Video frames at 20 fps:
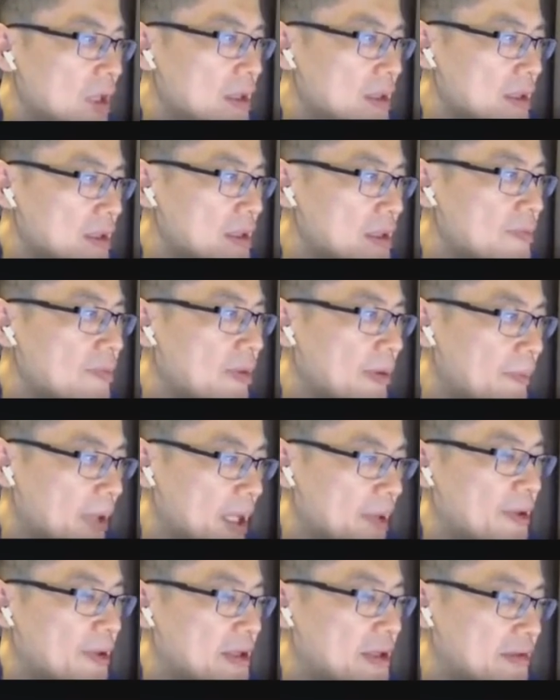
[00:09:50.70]
the
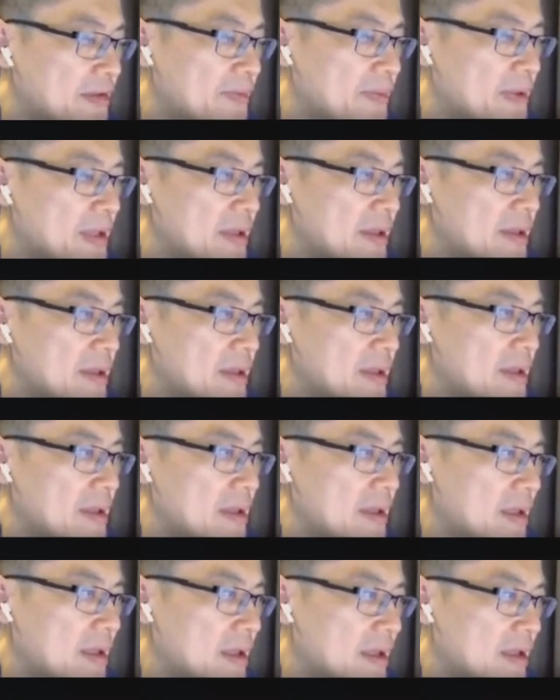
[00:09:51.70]
market participant
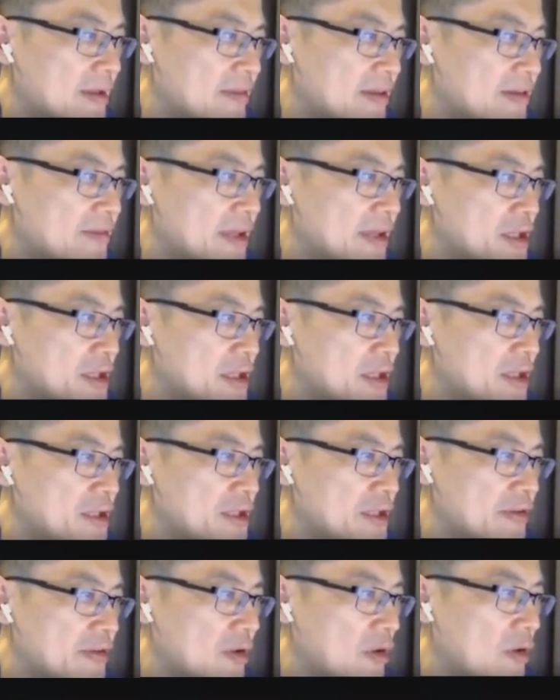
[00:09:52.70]
is essentially
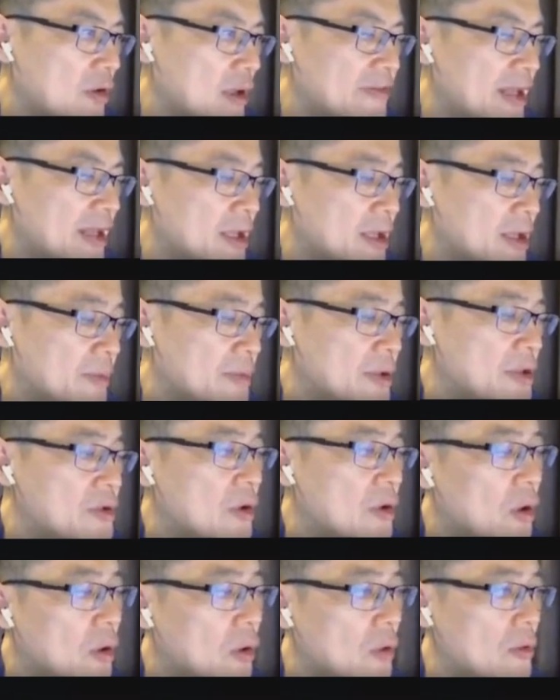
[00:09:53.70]
just able to
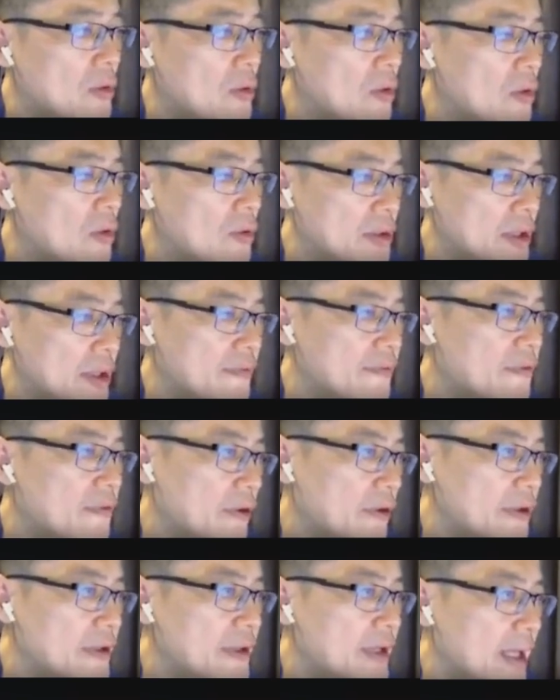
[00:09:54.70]
hold it
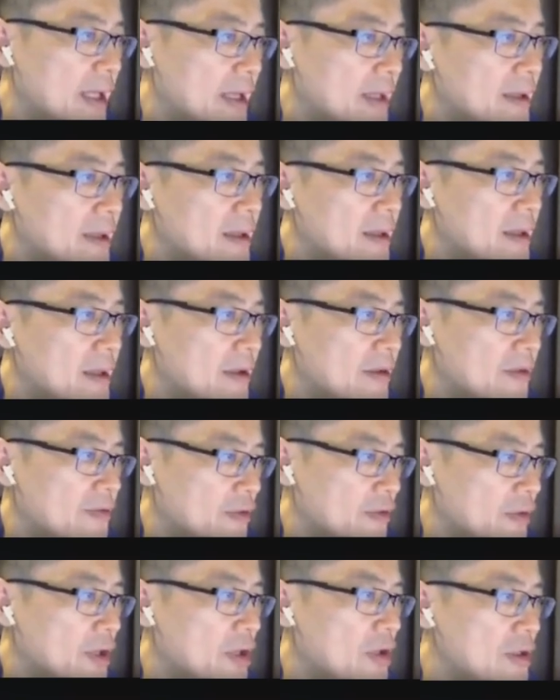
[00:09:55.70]
for a day.
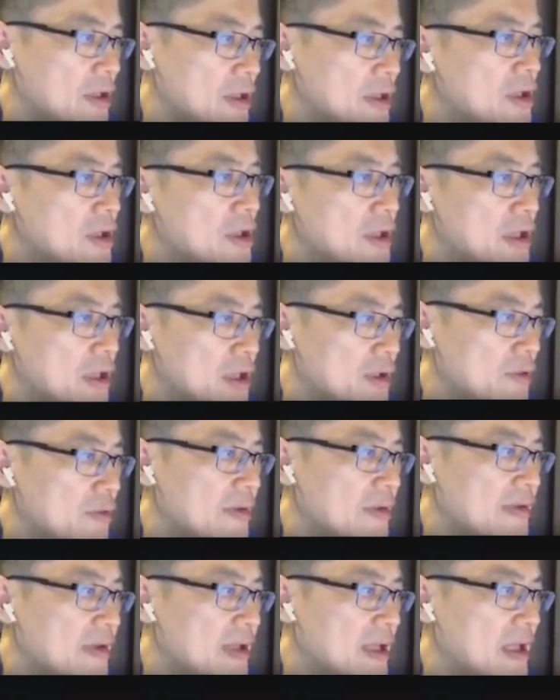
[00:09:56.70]
So in order to
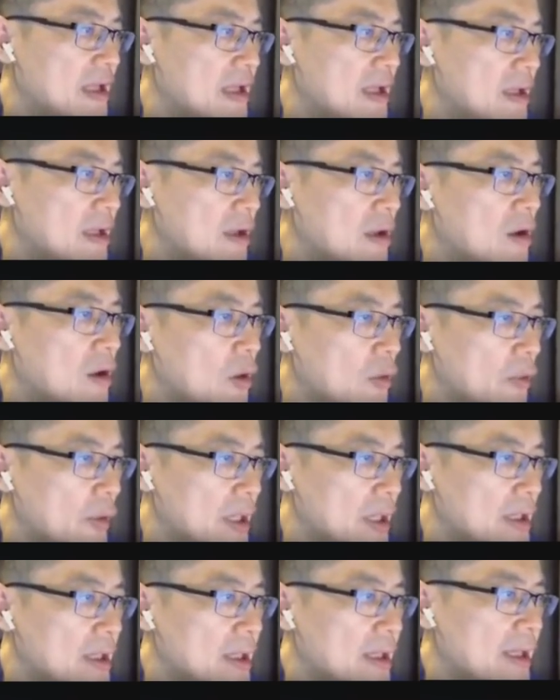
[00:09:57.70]
continuously hold
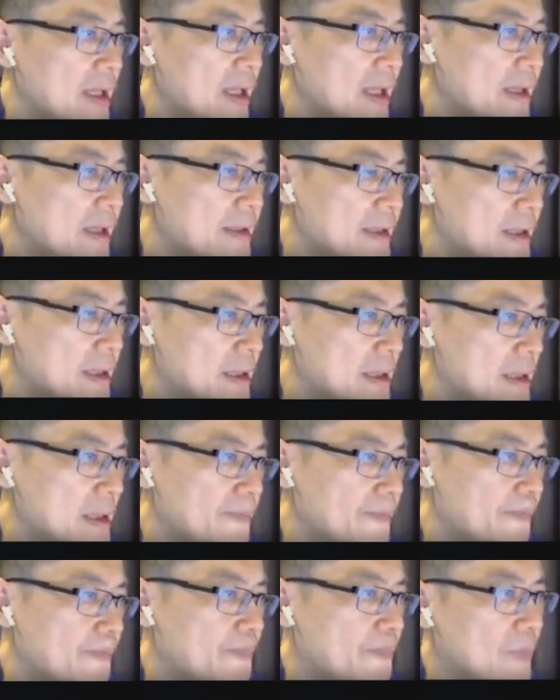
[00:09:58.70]
it. Either
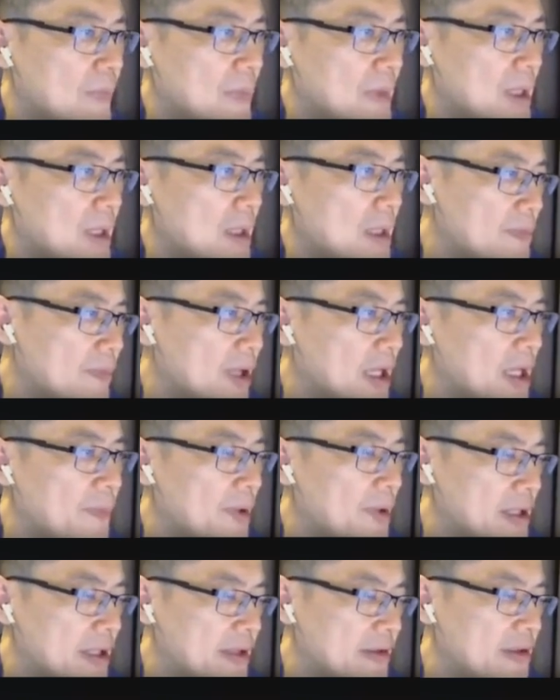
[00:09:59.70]
the market
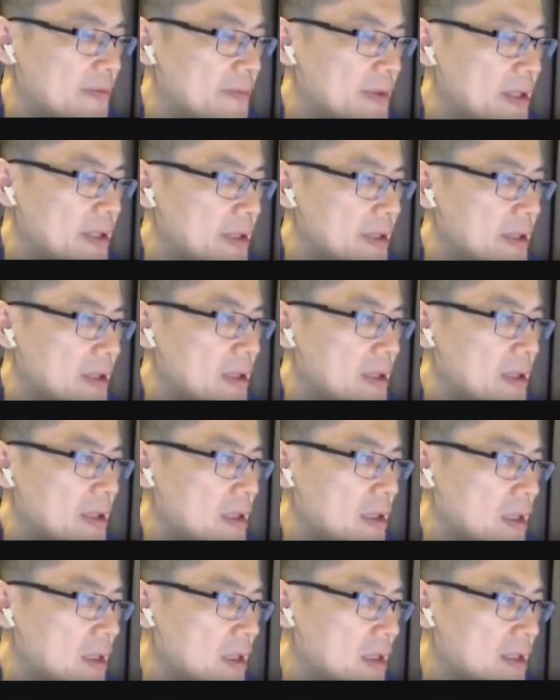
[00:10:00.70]
participant
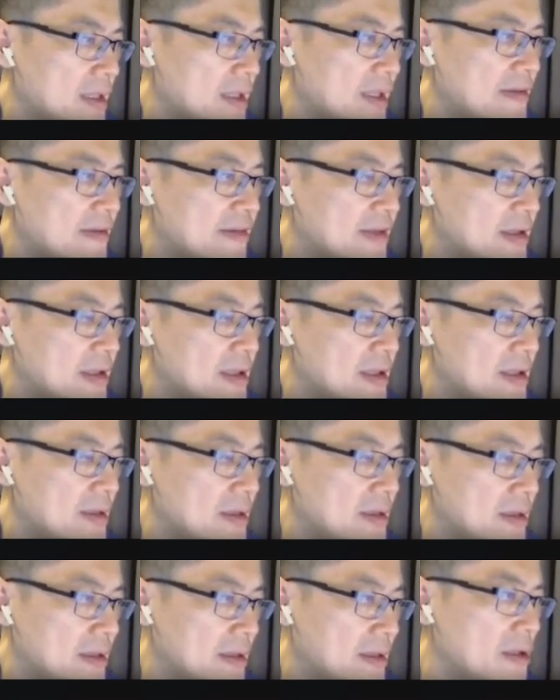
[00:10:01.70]
does a
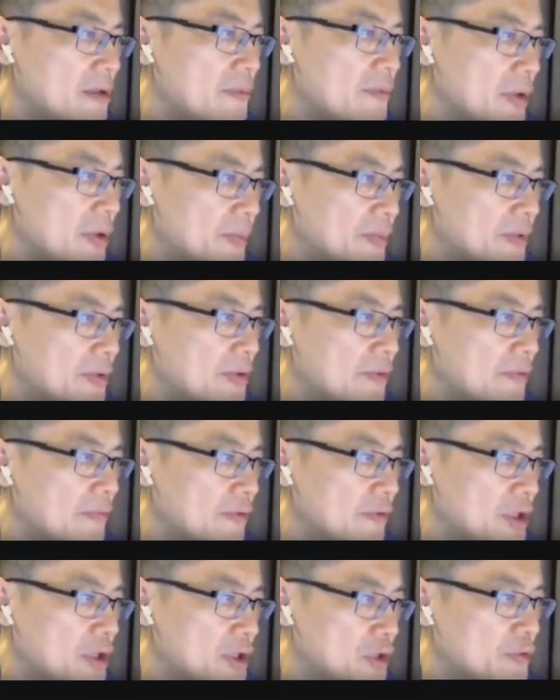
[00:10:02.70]
term repo
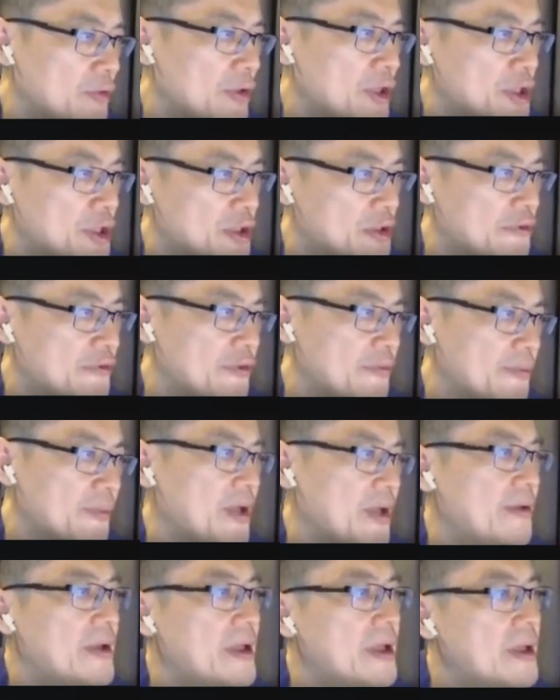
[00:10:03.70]
for the duration of the
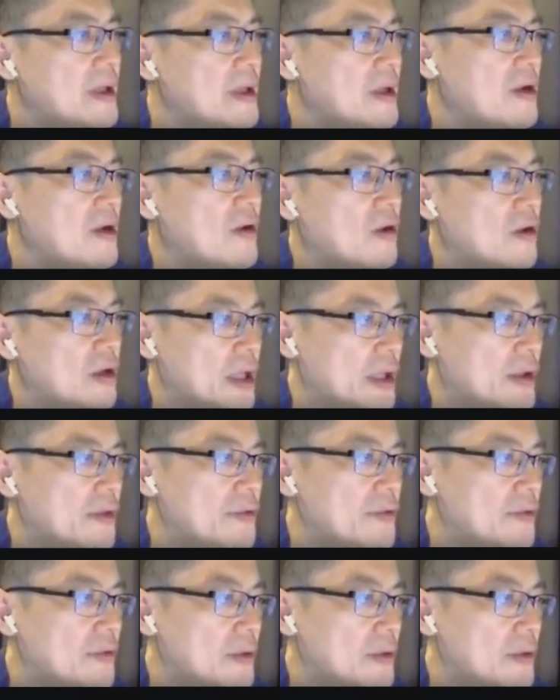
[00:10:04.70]
period, or they could